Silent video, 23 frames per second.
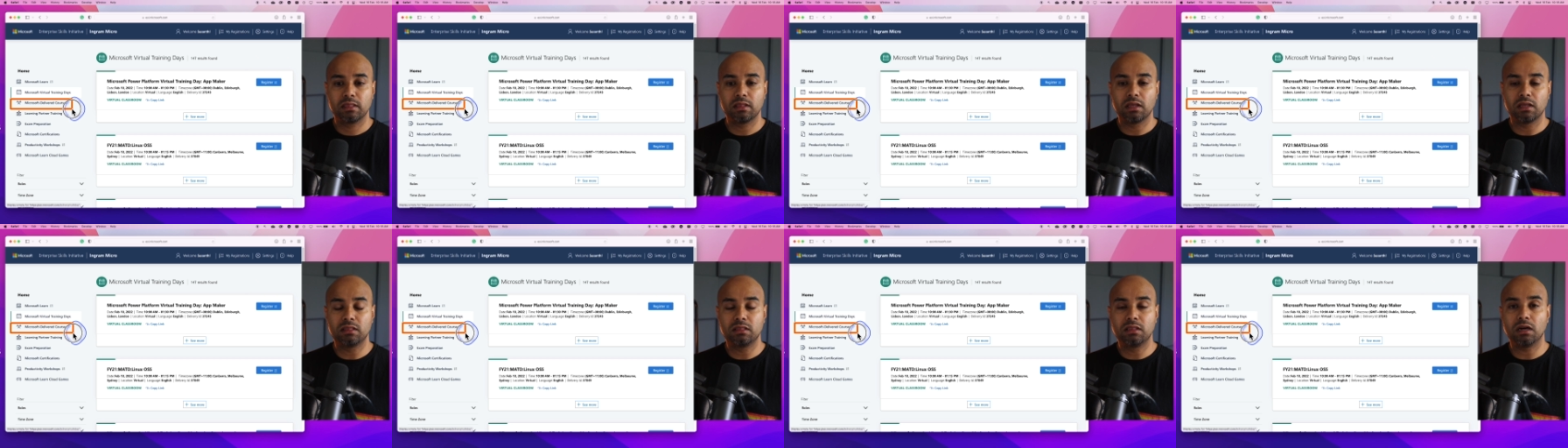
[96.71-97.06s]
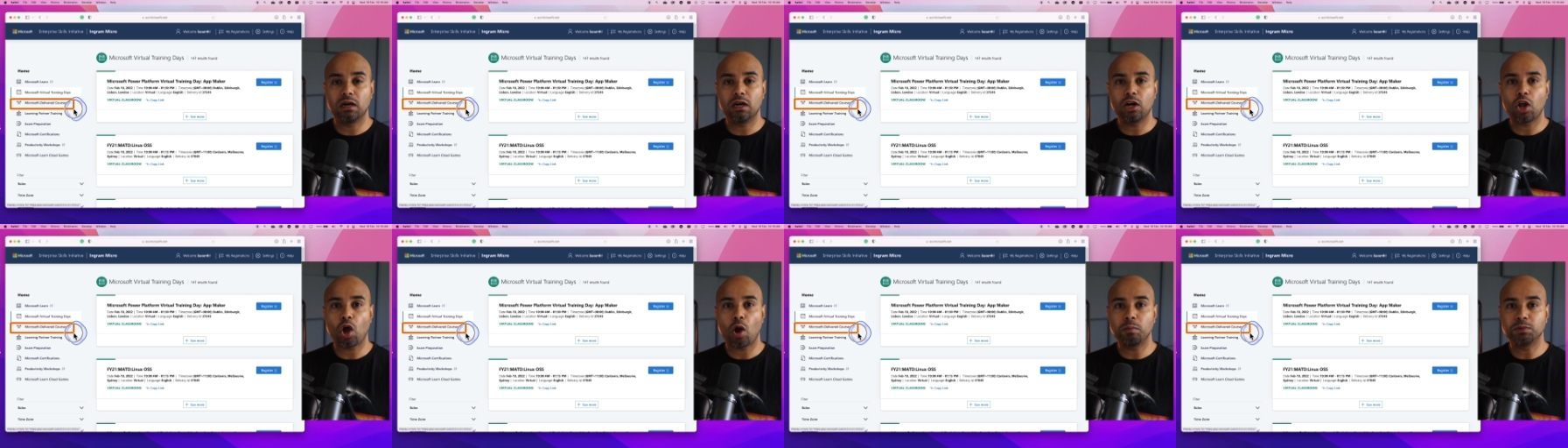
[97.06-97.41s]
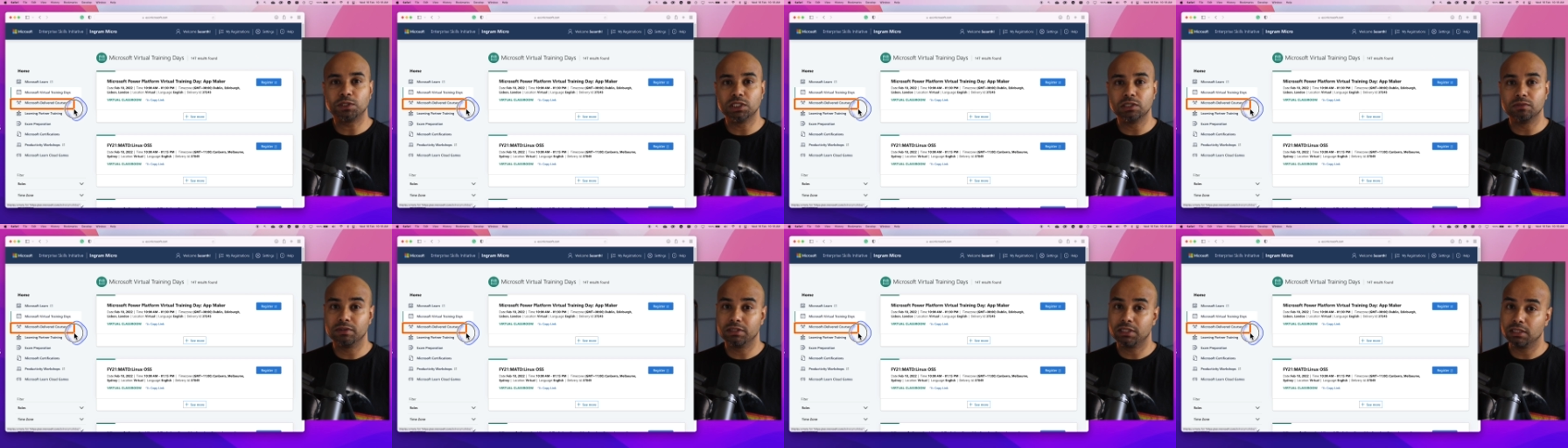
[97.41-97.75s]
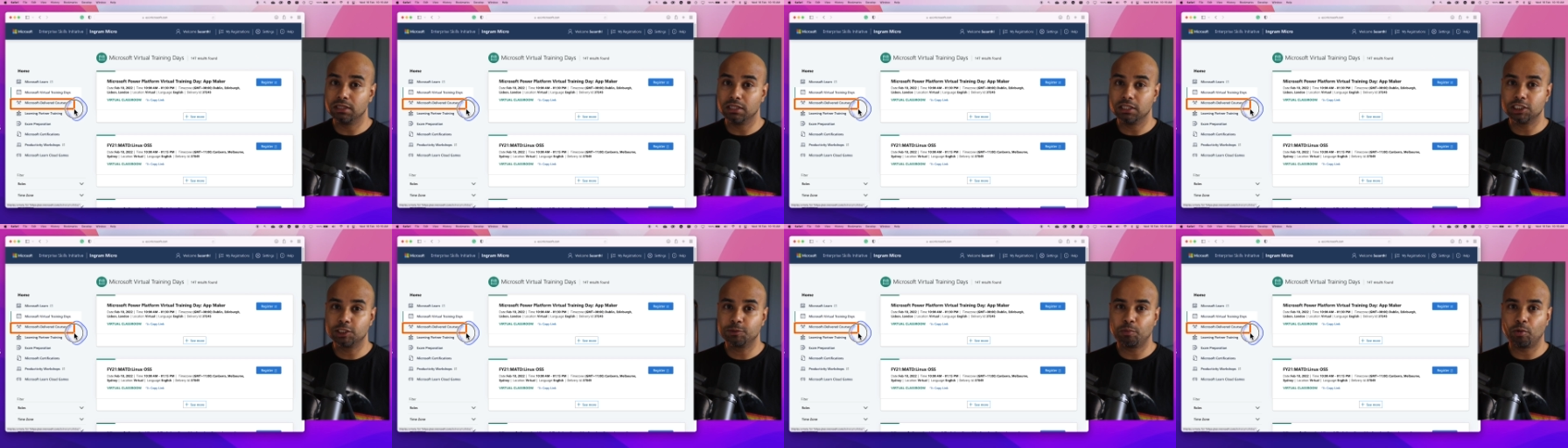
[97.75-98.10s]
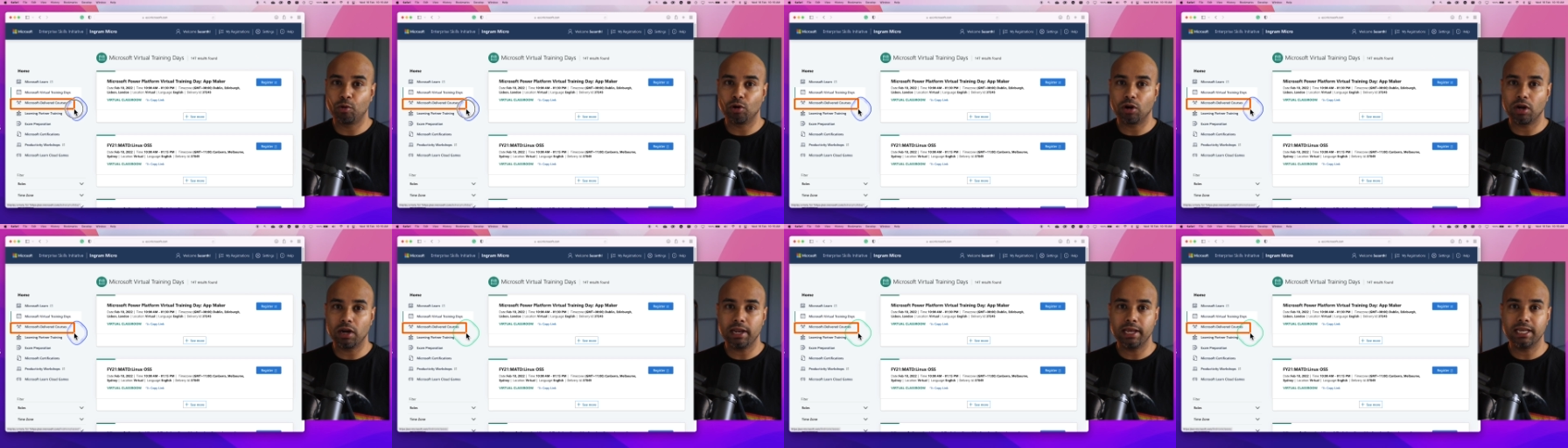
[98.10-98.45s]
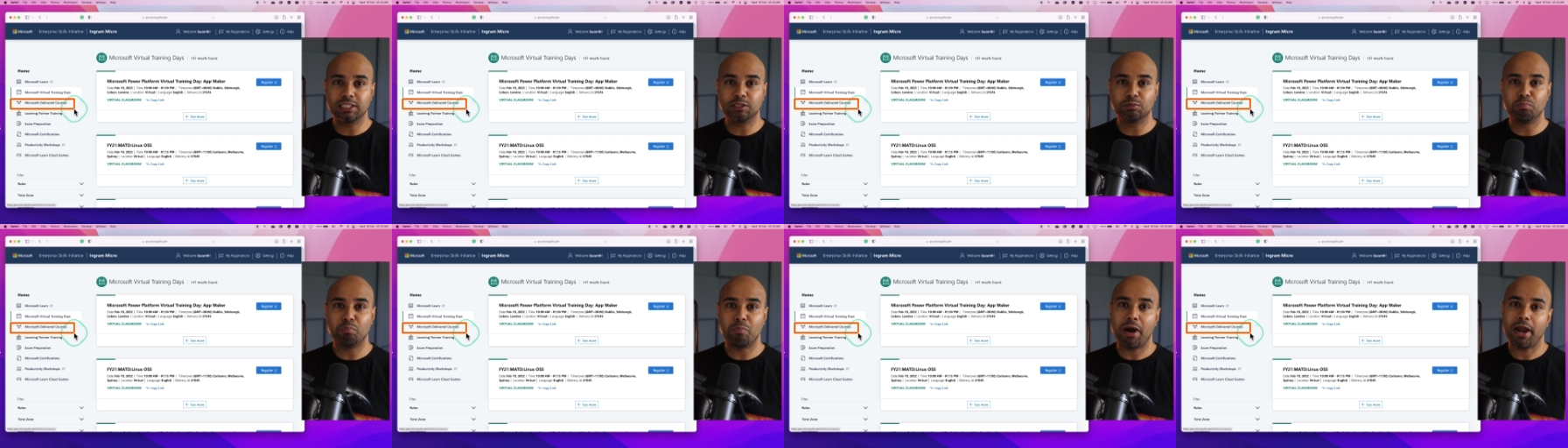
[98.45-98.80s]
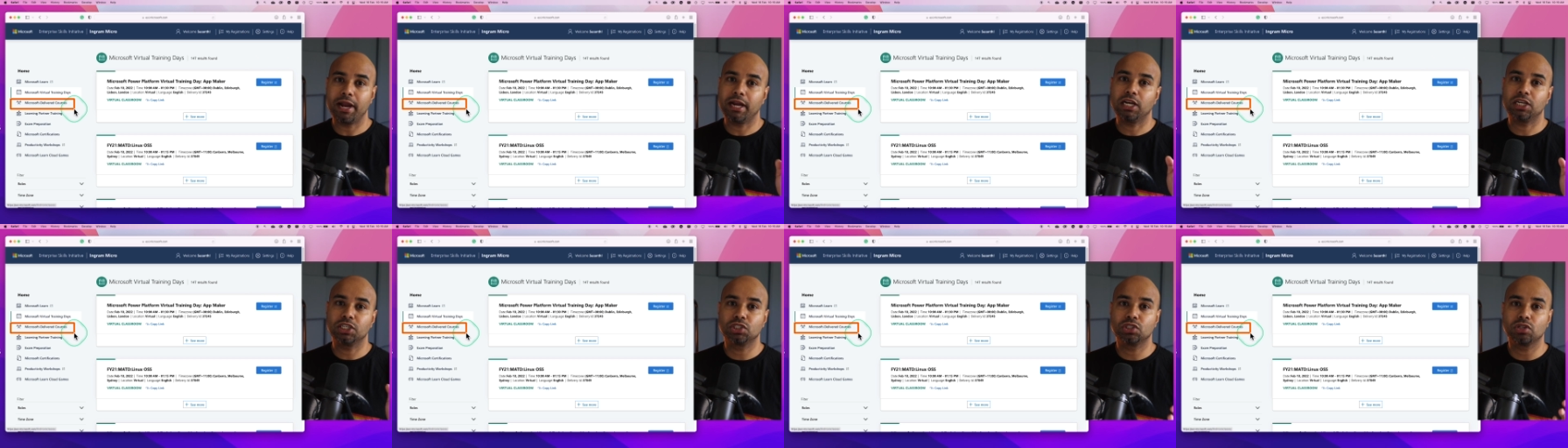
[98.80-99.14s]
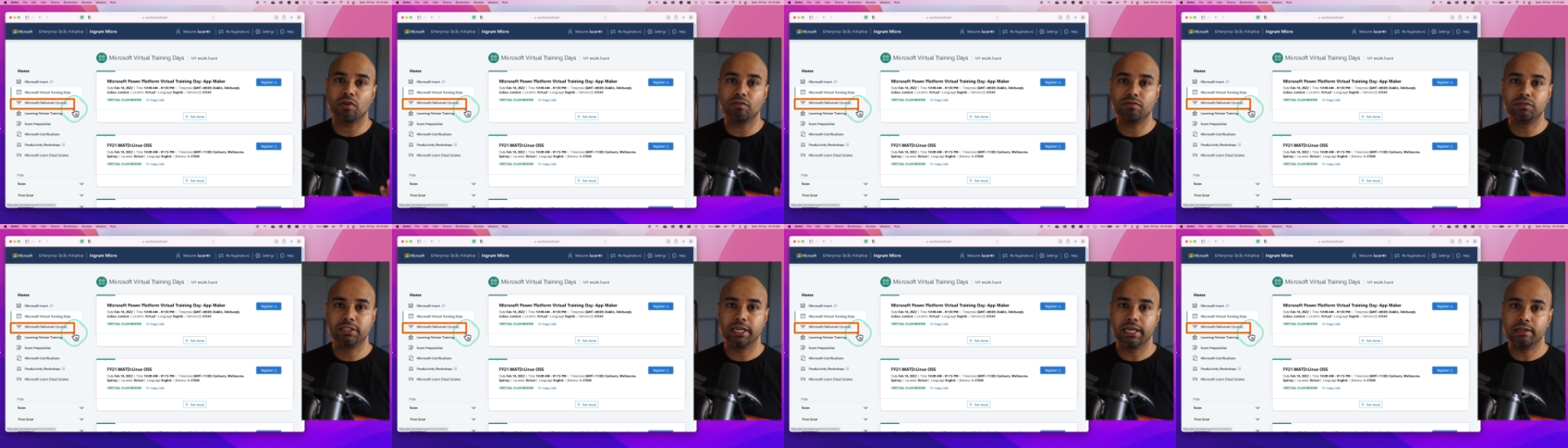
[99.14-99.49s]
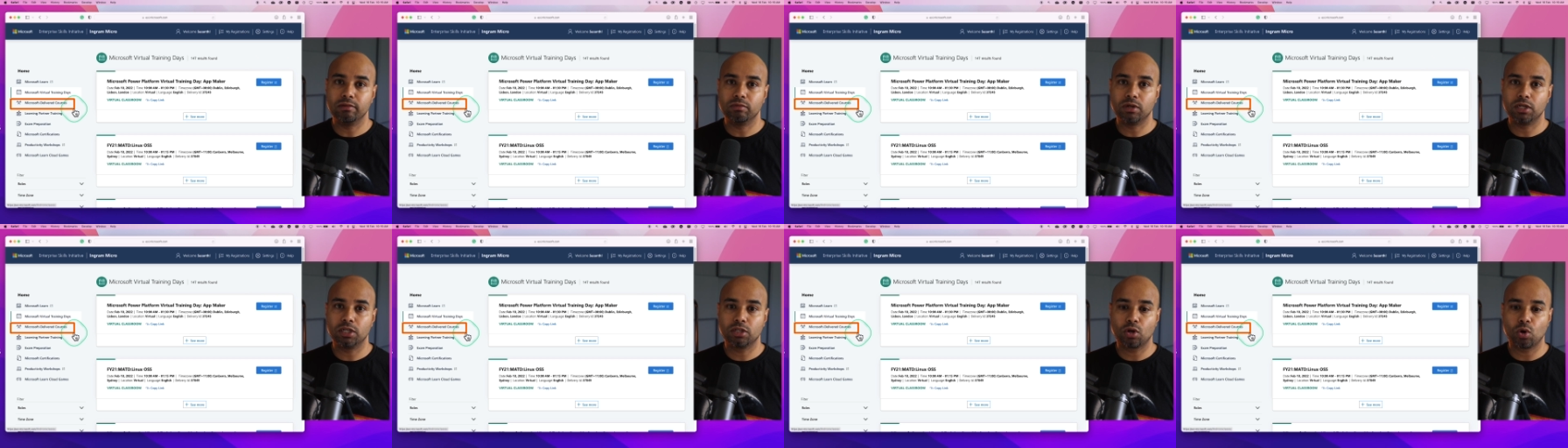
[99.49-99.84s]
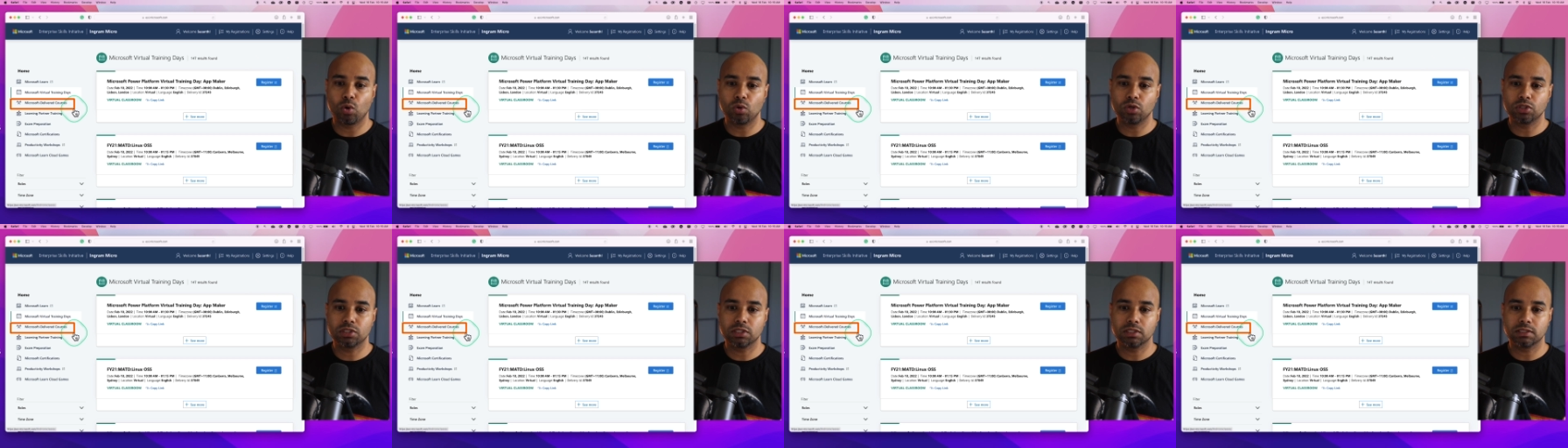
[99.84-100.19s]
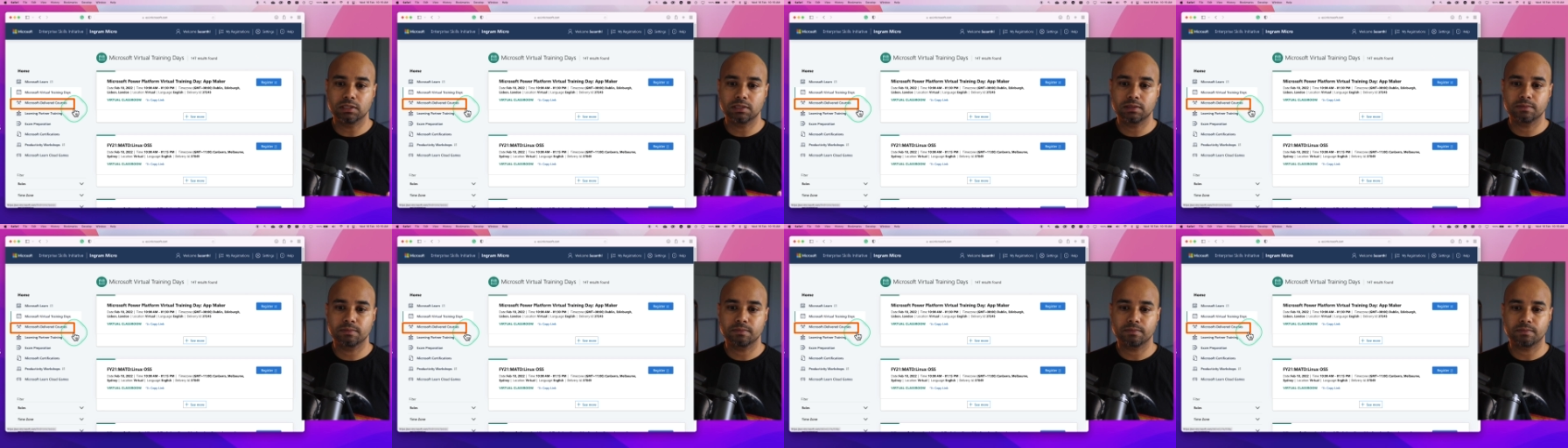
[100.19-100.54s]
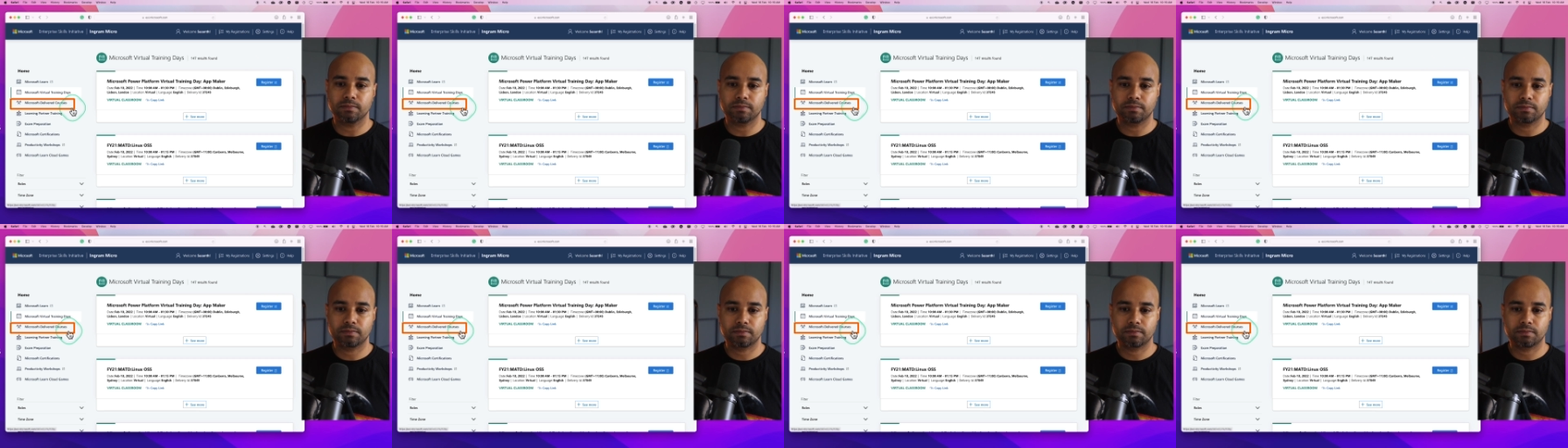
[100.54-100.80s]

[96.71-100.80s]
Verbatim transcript: The third option within this portal is Microsoft delivered courses.